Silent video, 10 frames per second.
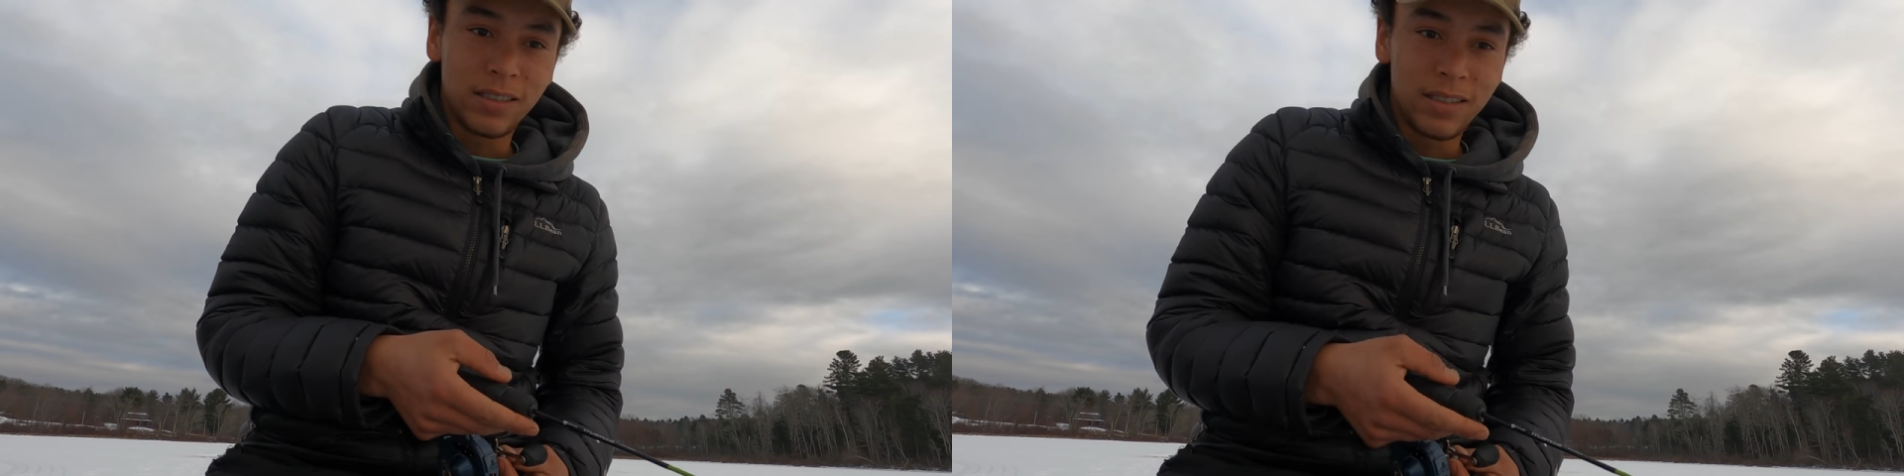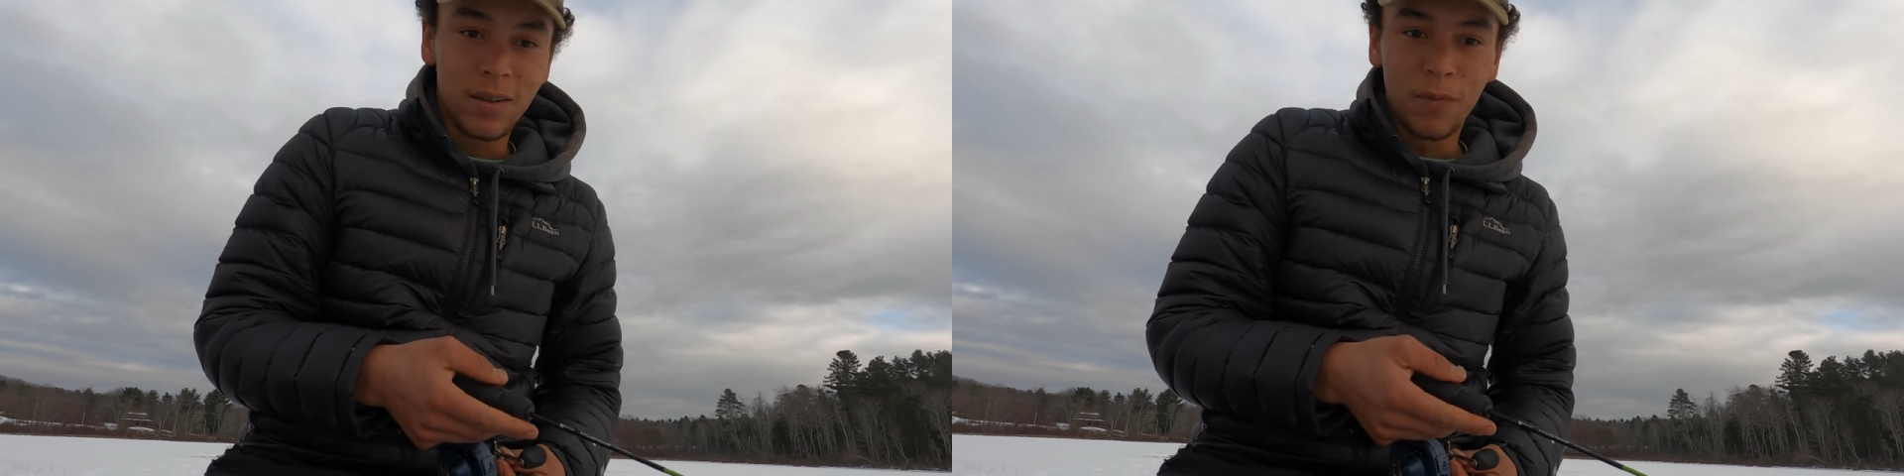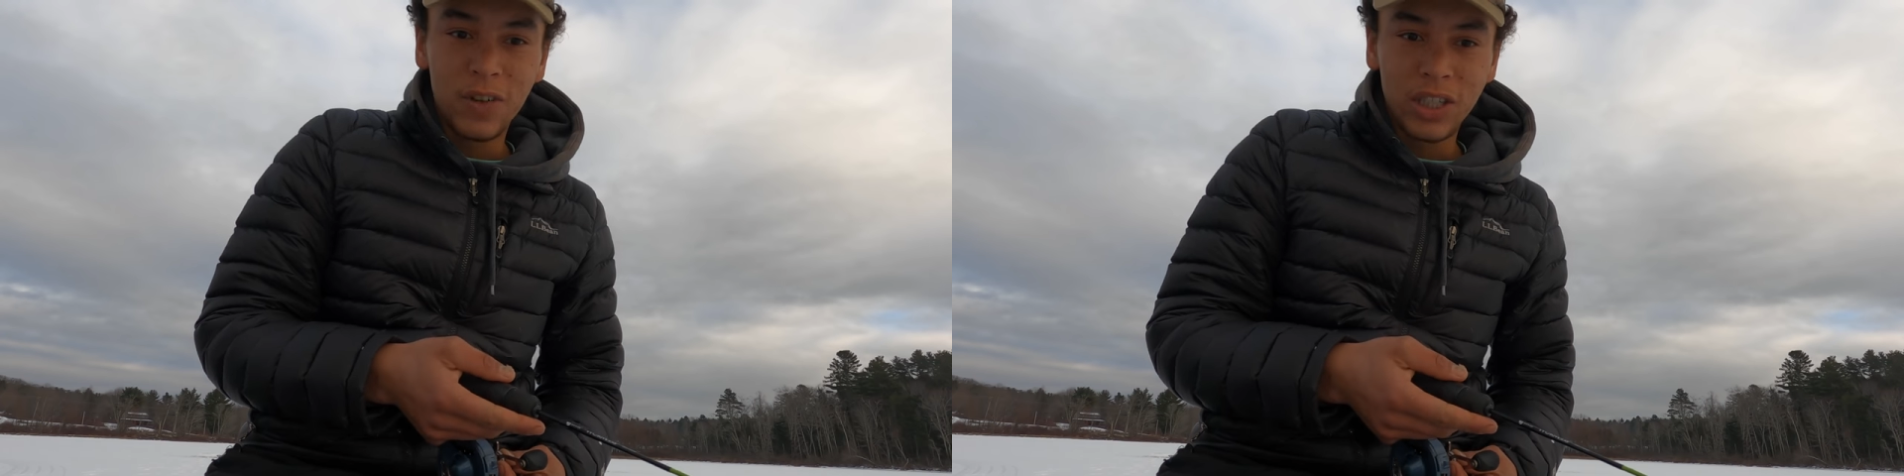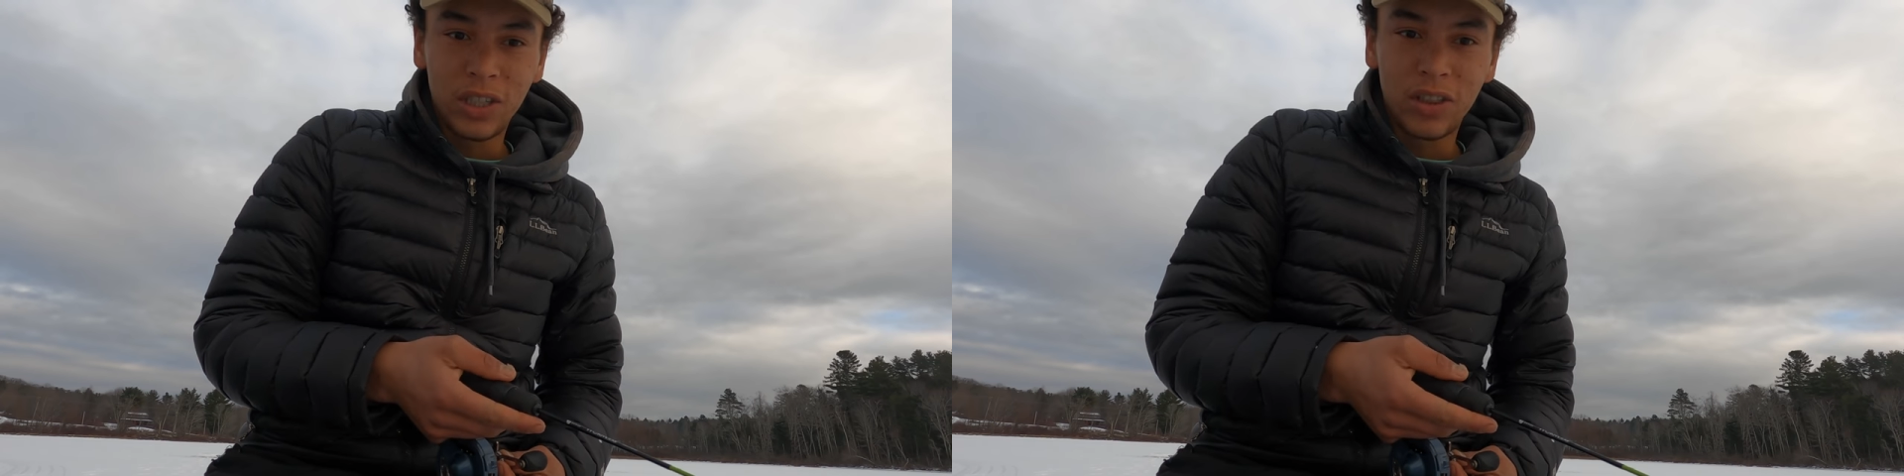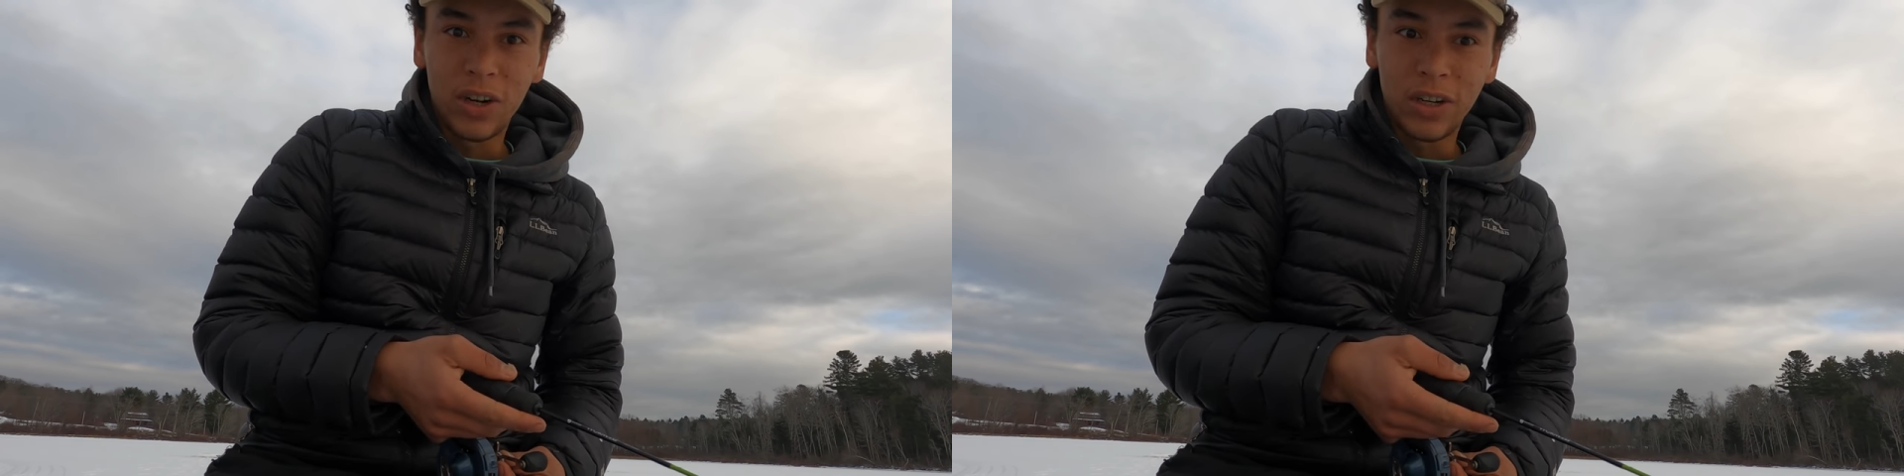because I'm
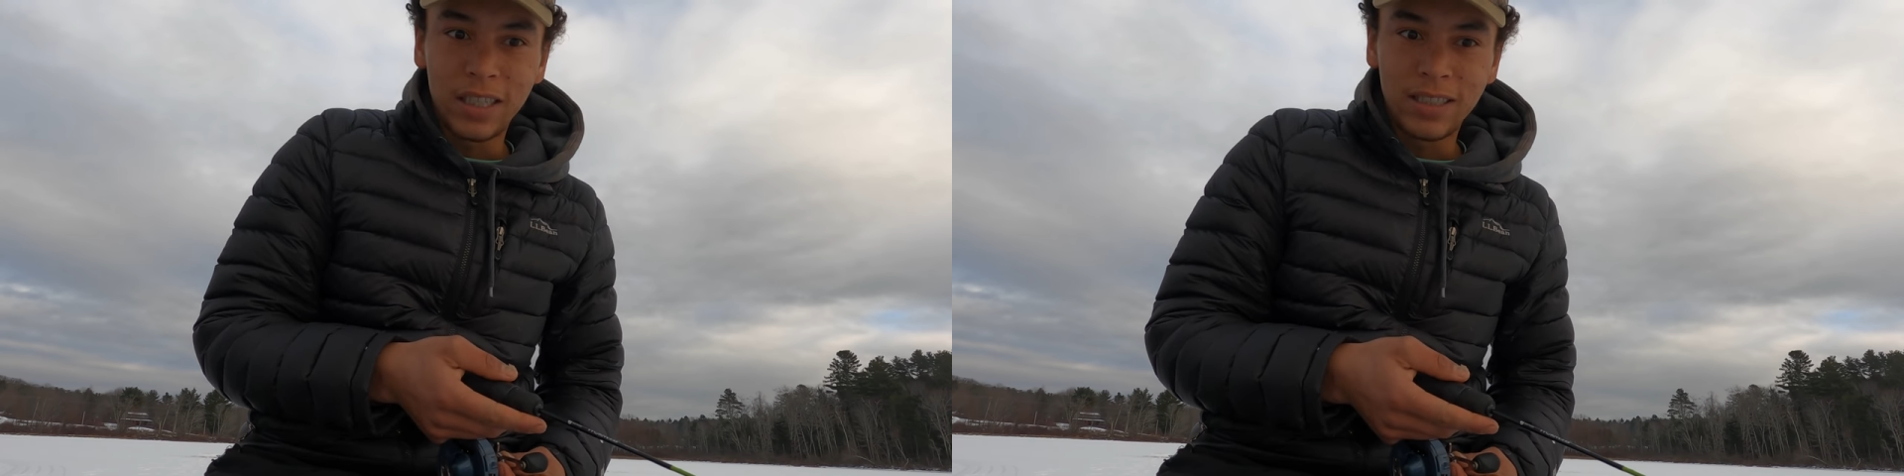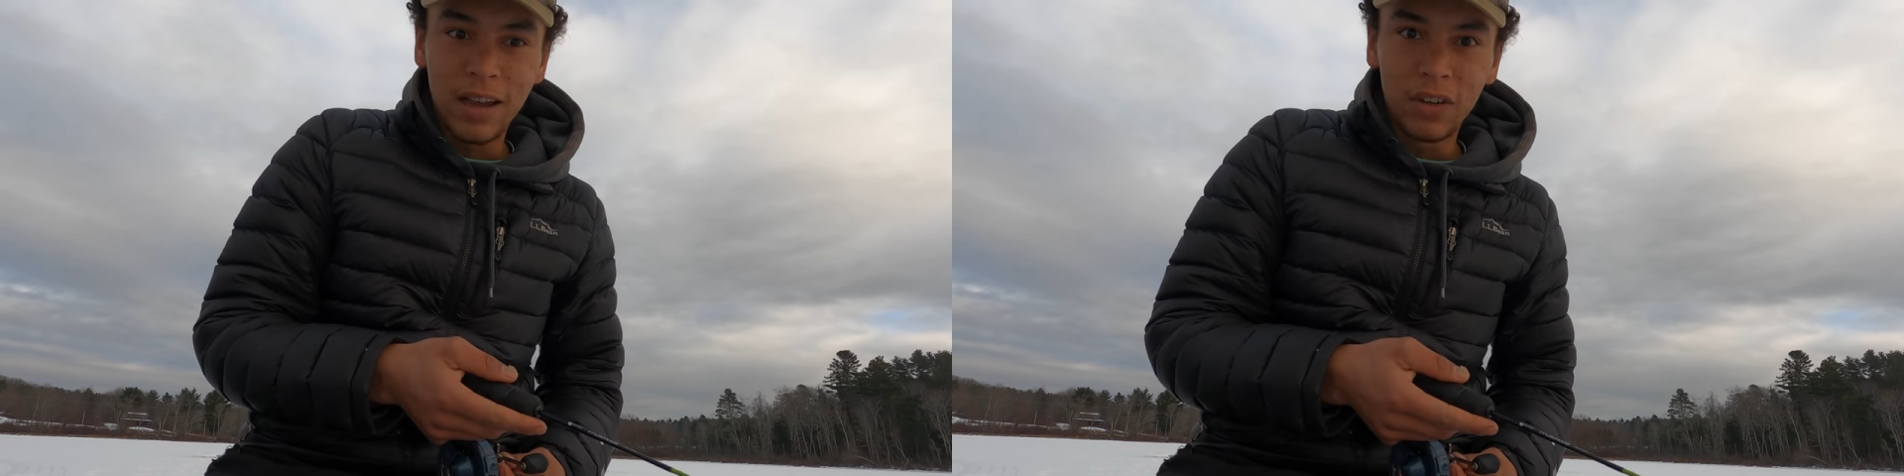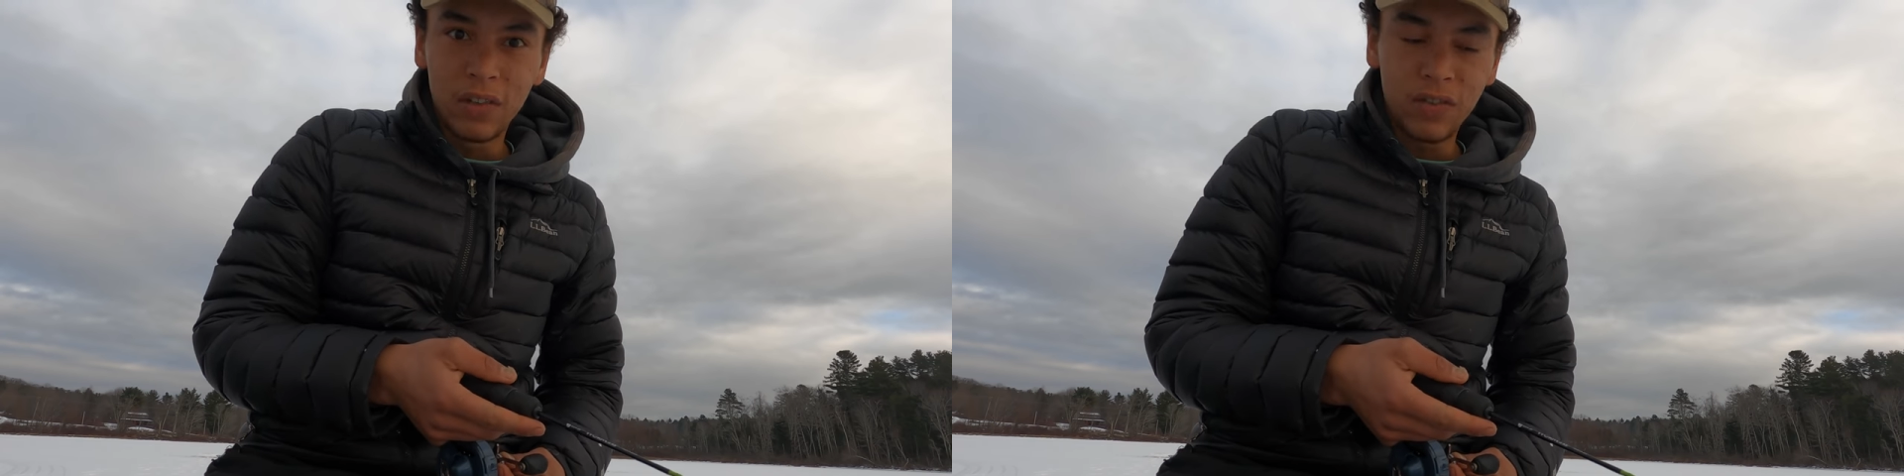fishing thirty-seven